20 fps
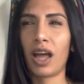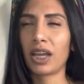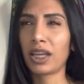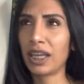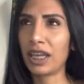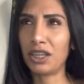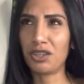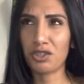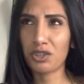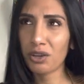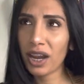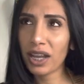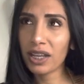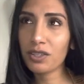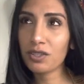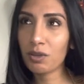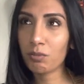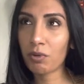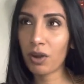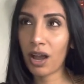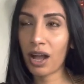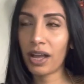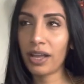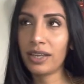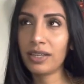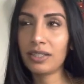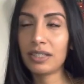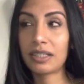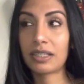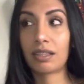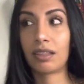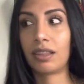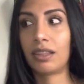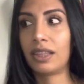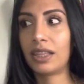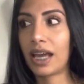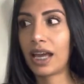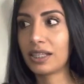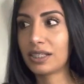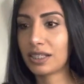a Kinder Egg surprise.
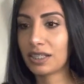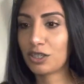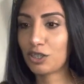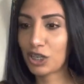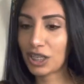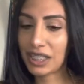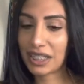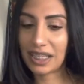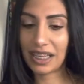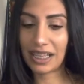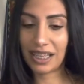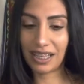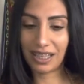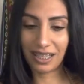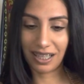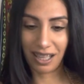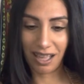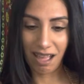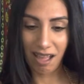That's interesting.